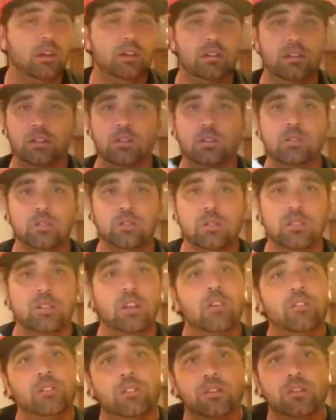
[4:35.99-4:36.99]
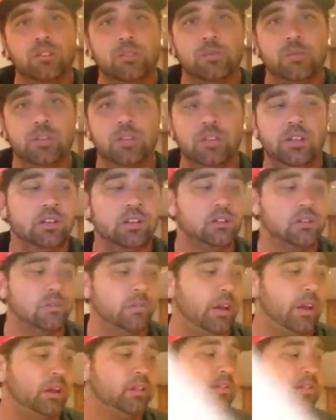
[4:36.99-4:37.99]
Just using a self-service machine is the
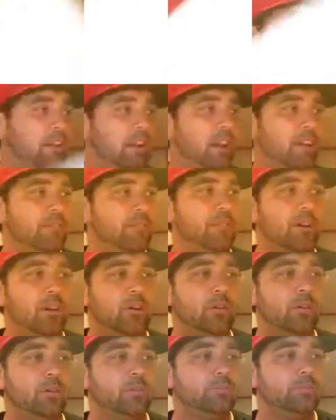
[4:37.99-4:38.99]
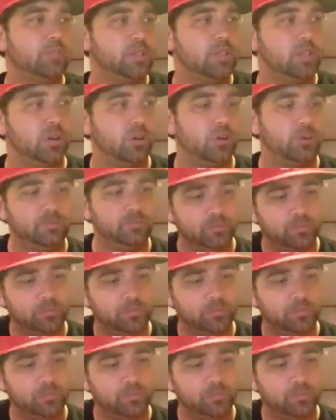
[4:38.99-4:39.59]
best that I've found. So